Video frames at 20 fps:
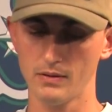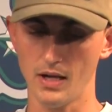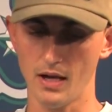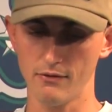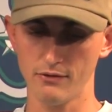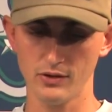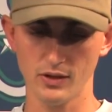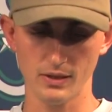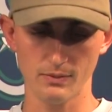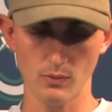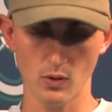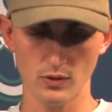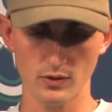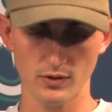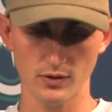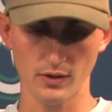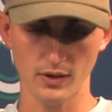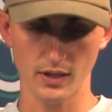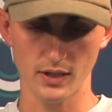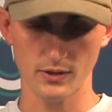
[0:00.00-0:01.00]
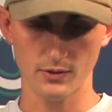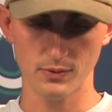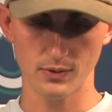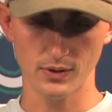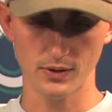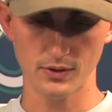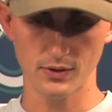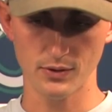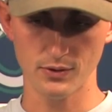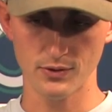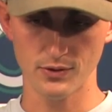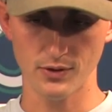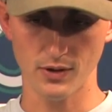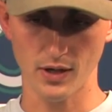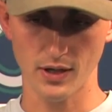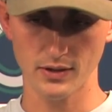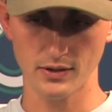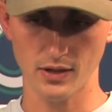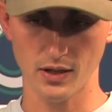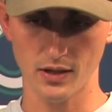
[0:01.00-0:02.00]
I feel like most of their hits were two
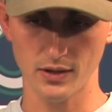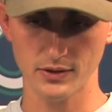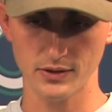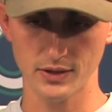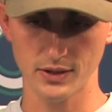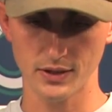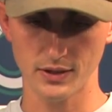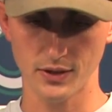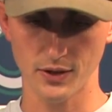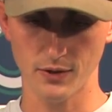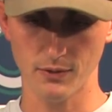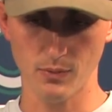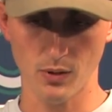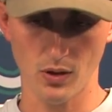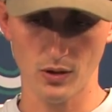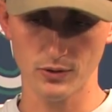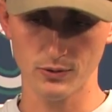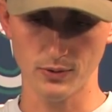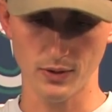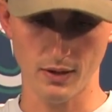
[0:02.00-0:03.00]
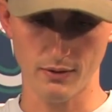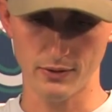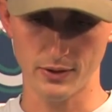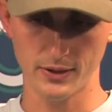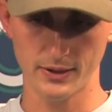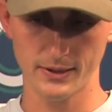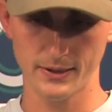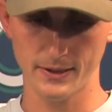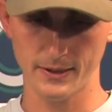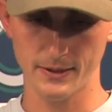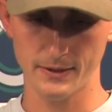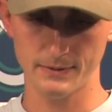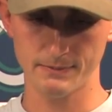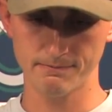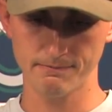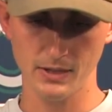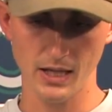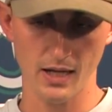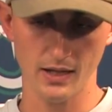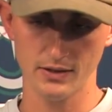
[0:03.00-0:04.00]
strikes, honestly, curveballs, whatever.
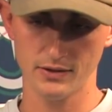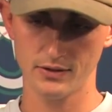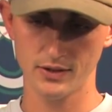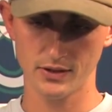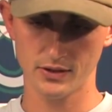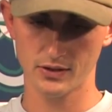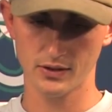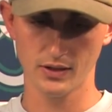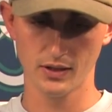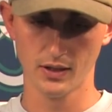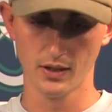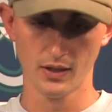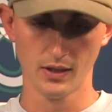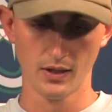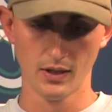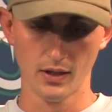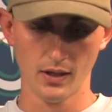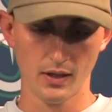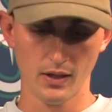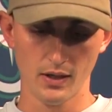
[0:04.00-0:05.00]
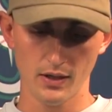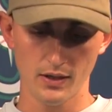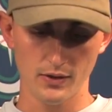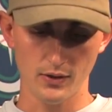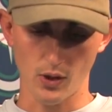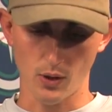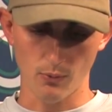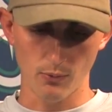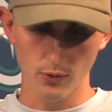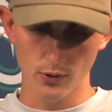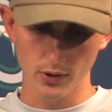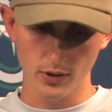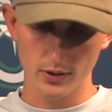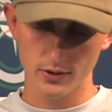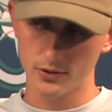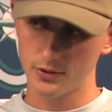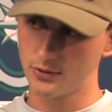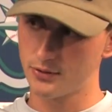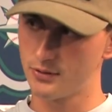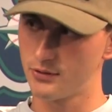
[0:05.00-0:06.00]
Just, you know, I'm really
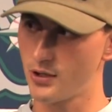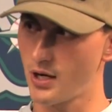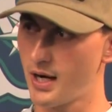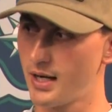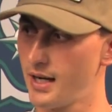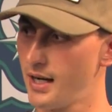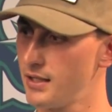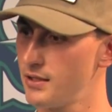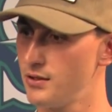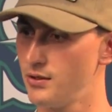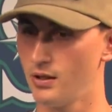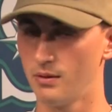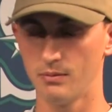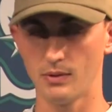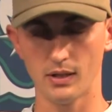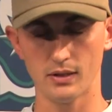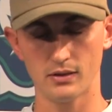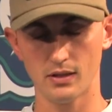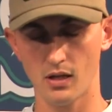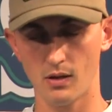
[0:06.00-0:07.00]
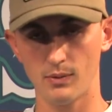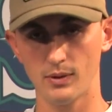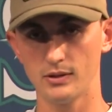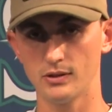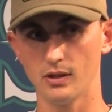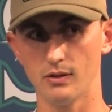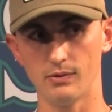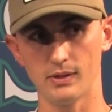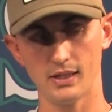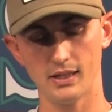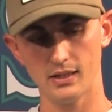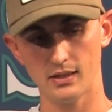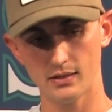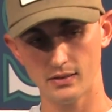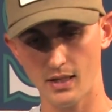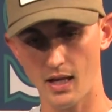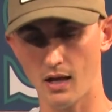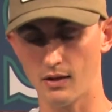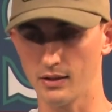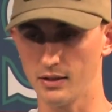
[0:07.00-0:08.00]
just trying to execute. I'm, like, telling myself, like, get this
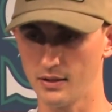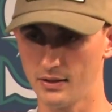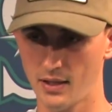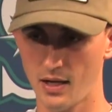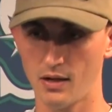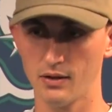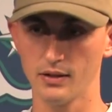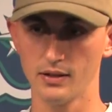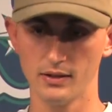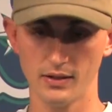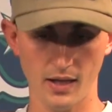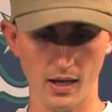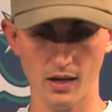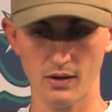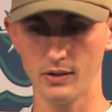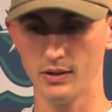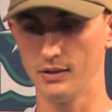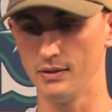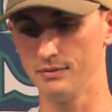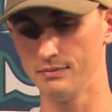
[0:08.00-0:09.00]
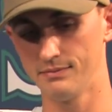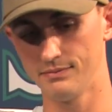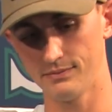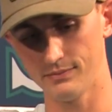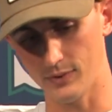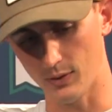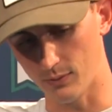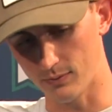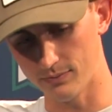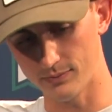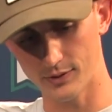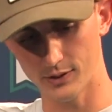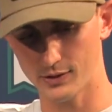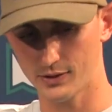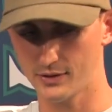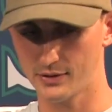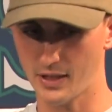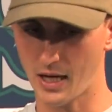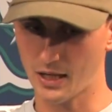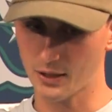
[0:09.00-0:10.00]
down, get it down, get it down. And, you know,
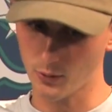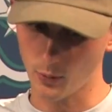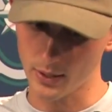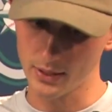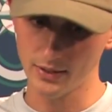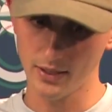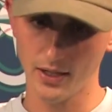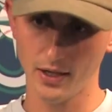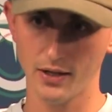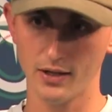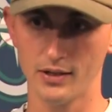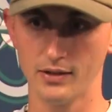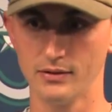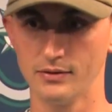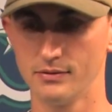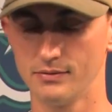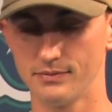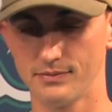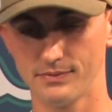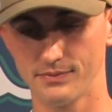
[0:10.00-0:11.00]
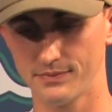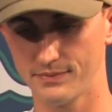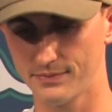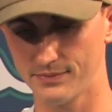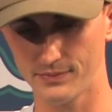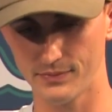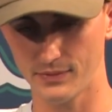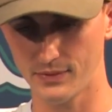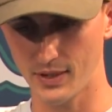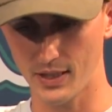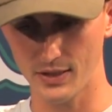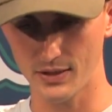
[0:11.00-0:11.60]
just not quite there, and they